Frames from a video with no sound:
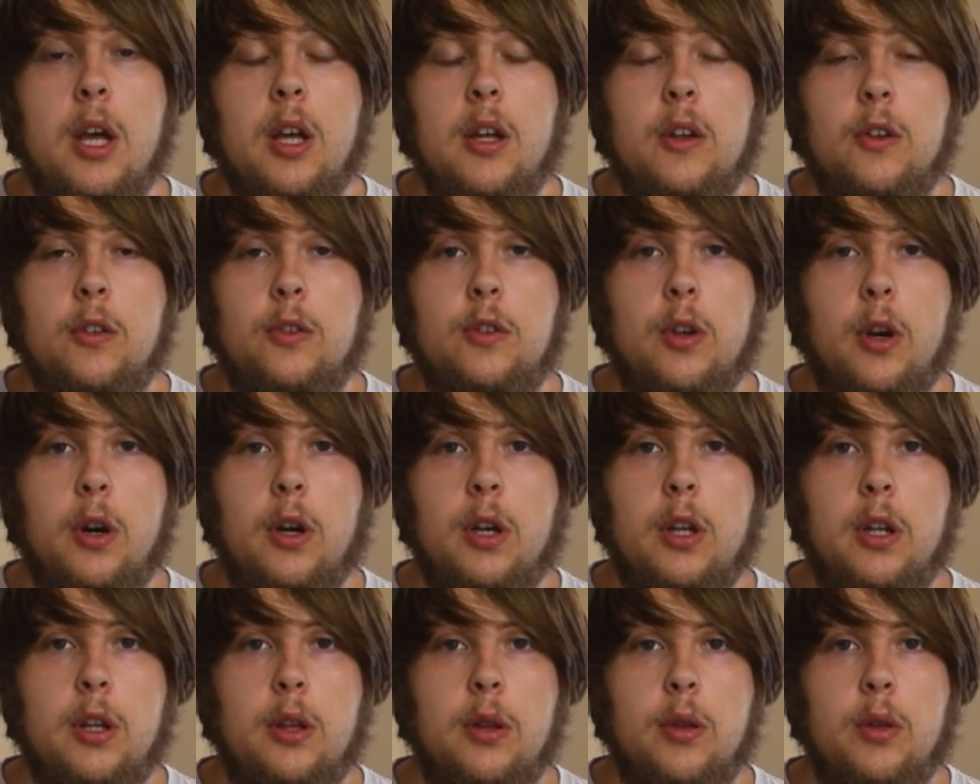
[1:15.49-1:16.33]

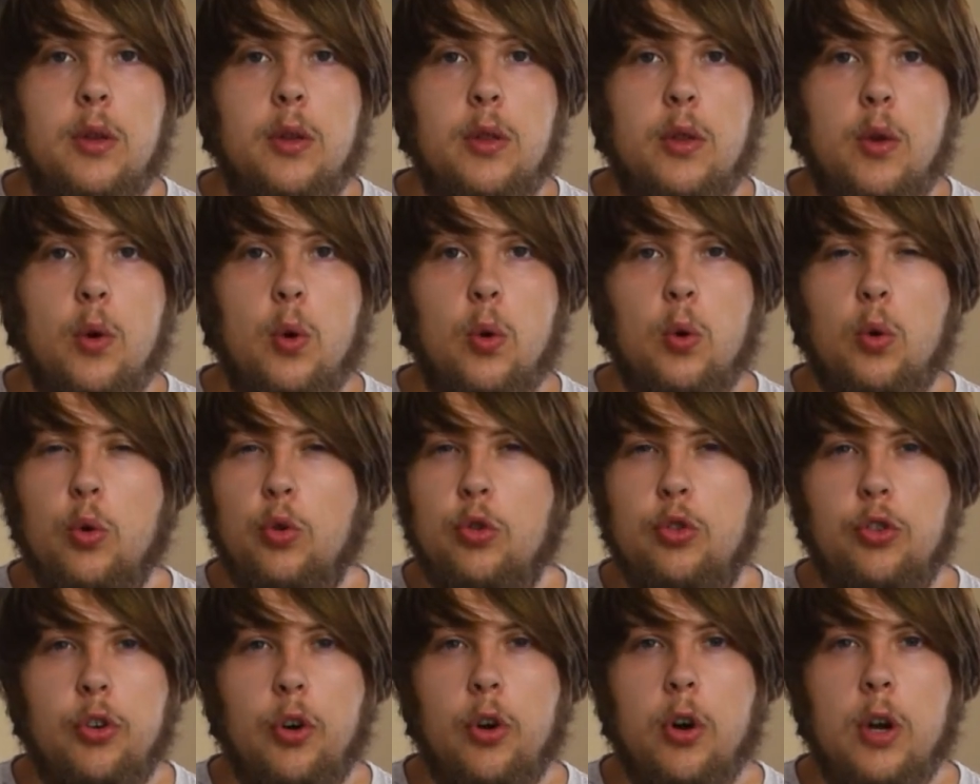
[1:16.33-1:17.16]
starting the whole
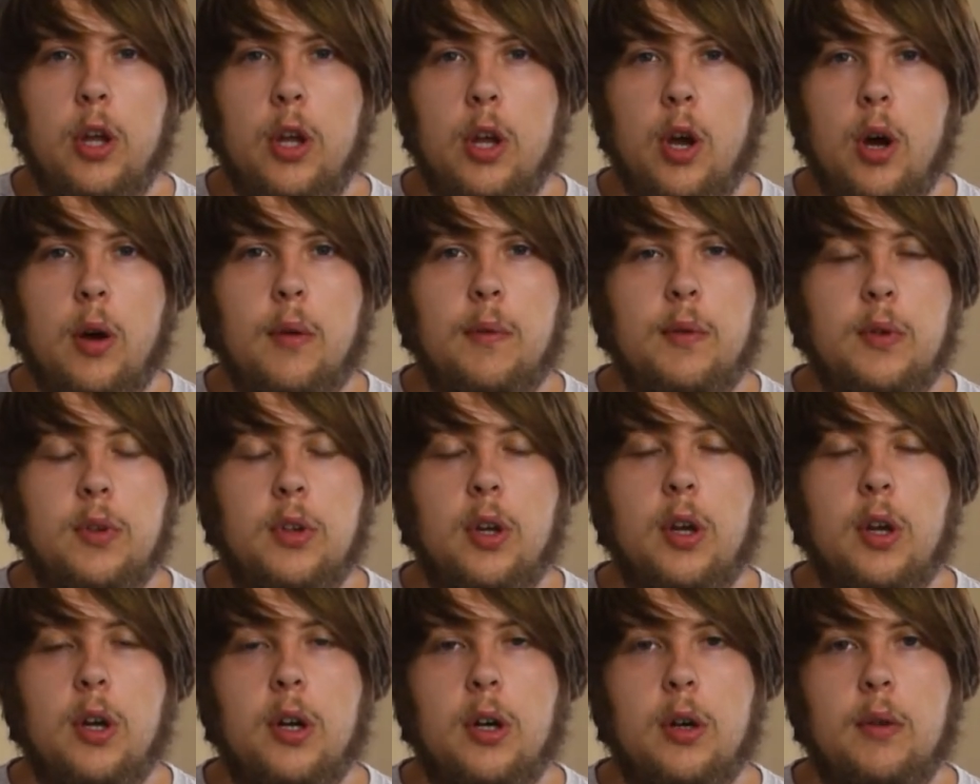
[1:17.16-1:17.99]
journey of
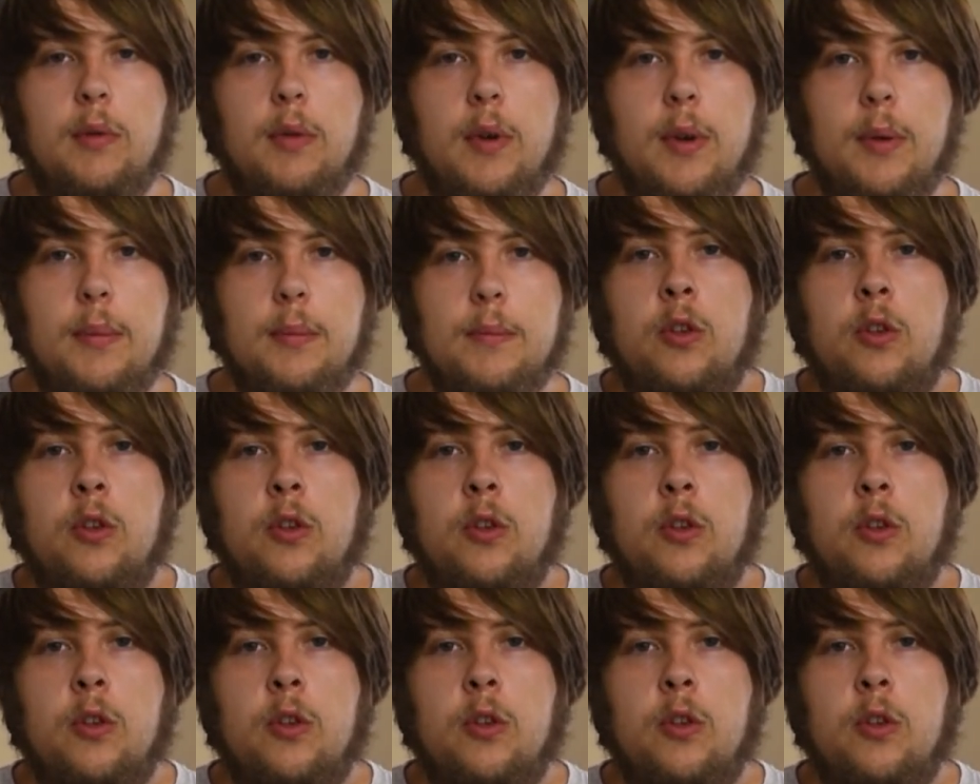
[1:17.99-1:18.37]
photography.